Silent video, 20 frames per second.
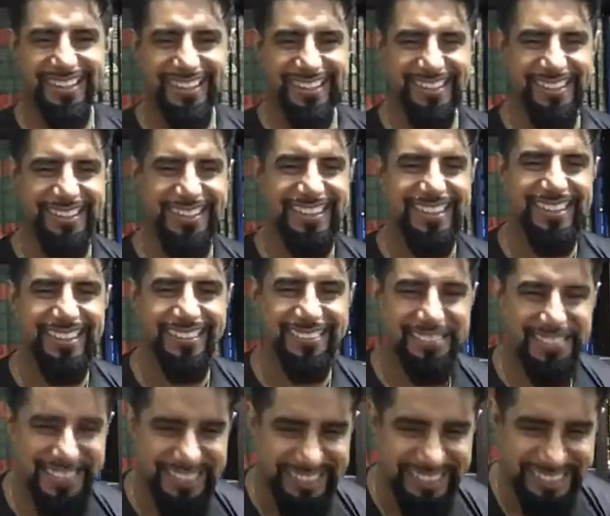deen of
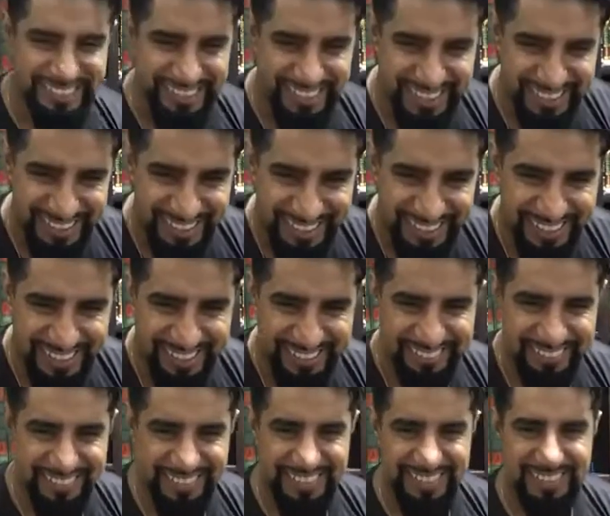Allah
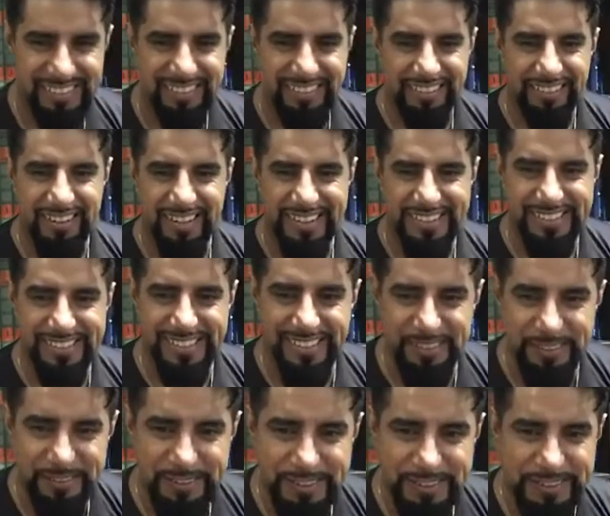right?
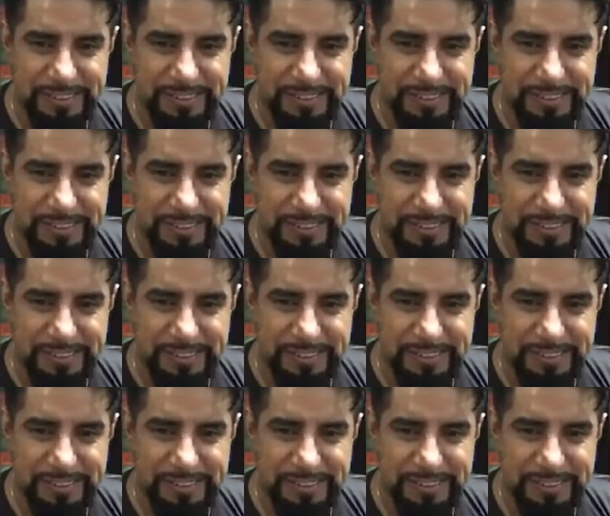So